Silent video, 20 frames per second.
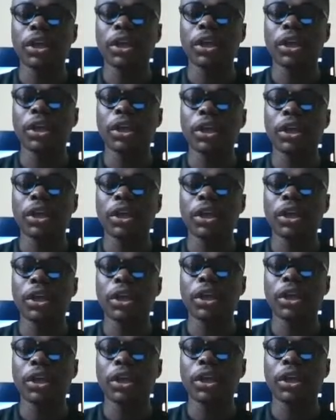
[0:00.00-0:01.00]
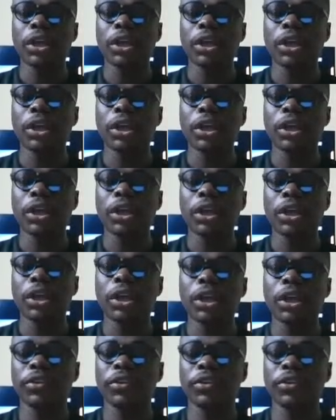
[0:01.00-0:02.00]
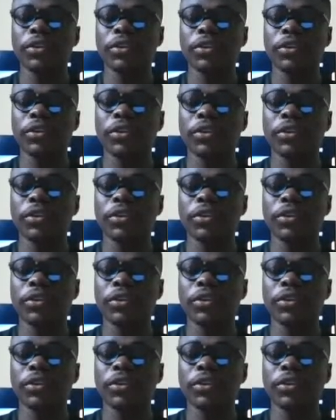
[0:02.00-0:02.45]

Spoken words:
your success. Instagram is just interested in you